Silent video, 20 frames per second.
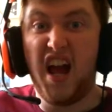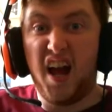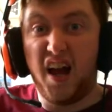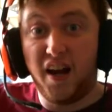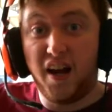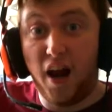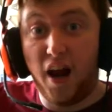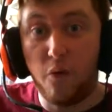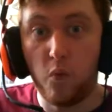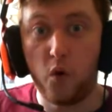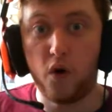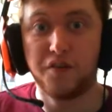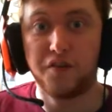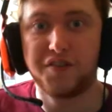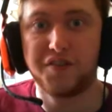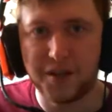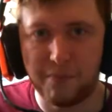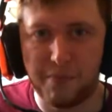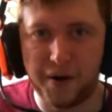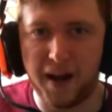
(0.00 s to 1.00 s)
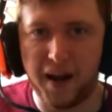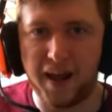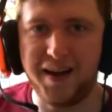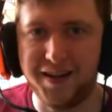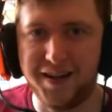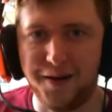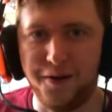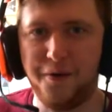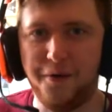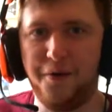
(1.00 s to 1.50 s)
and I want to play
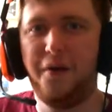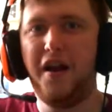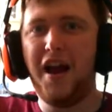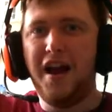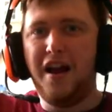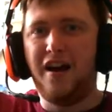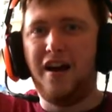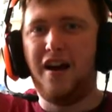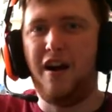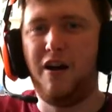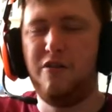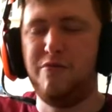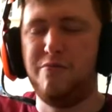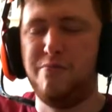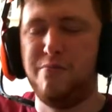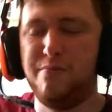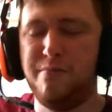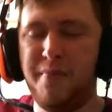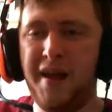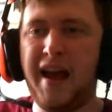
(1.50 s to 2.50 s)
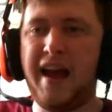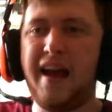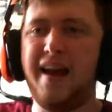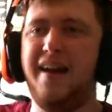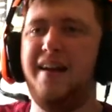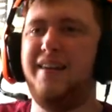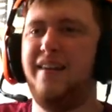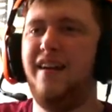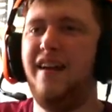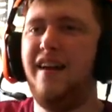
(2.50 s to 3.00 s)
you. Oh
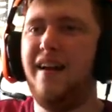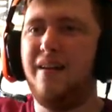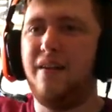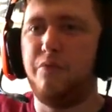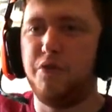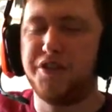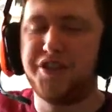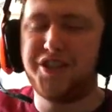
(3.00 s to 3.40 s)
man, was